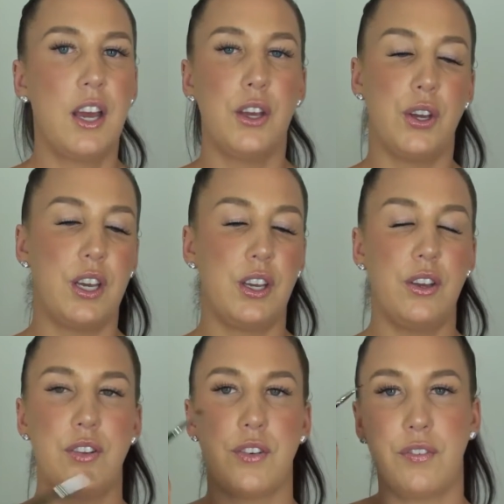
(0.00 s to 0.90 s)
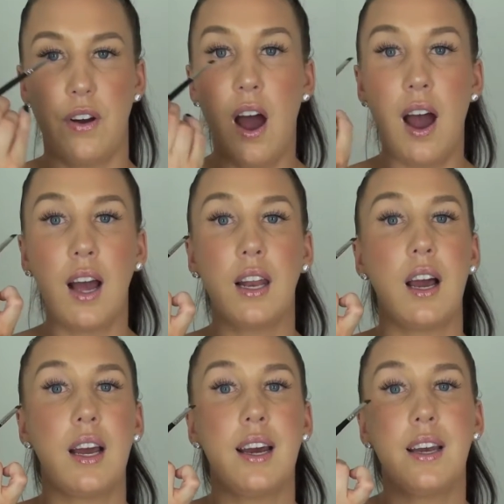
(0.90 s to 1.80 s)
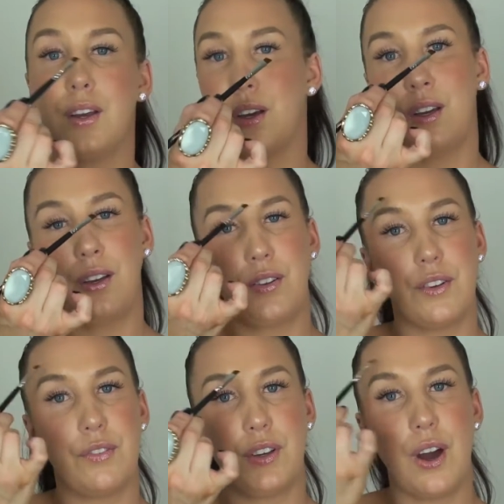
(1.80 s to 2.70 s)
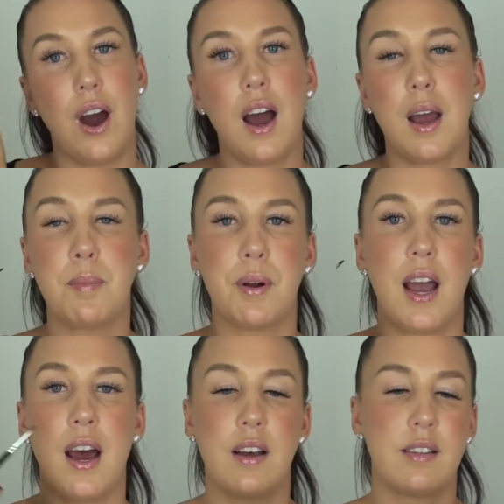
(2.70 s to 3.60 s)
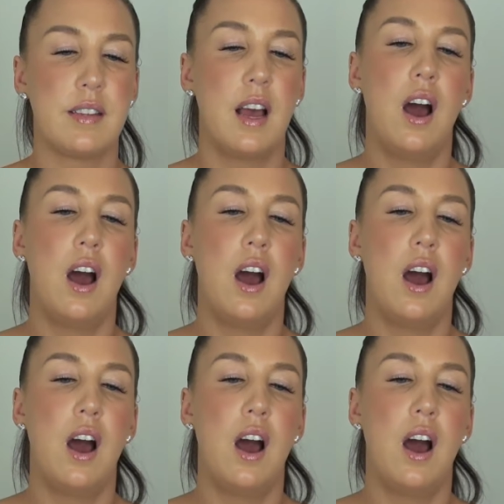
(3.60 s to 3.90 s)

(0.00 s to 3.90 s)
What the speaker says: You can use it for eyeliner, you can use it for your eyebrows.